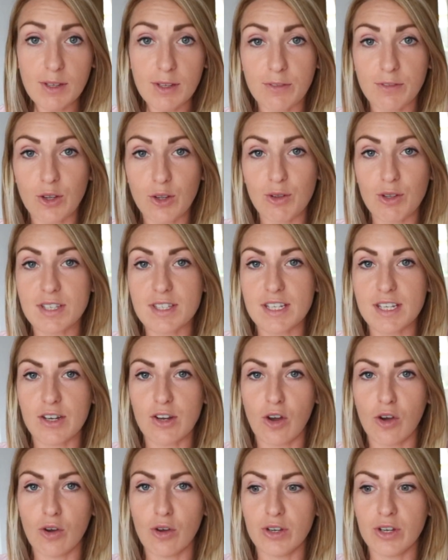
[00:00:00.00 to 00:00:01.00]

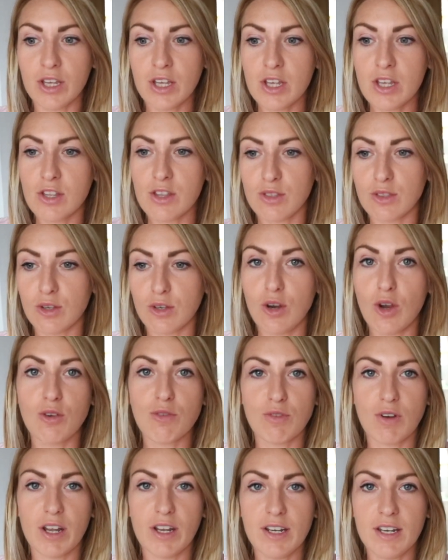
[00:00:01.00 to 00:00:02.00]
focusing on the
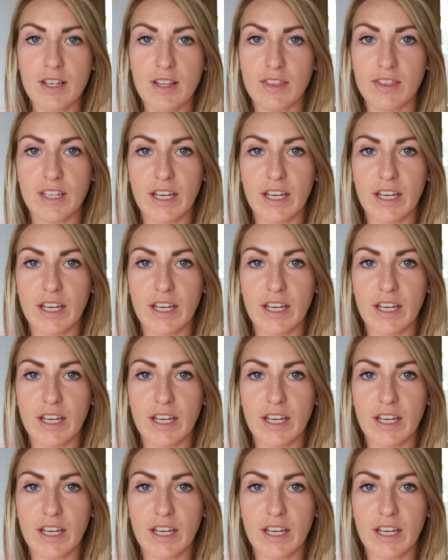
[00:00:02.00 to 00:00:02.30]
long run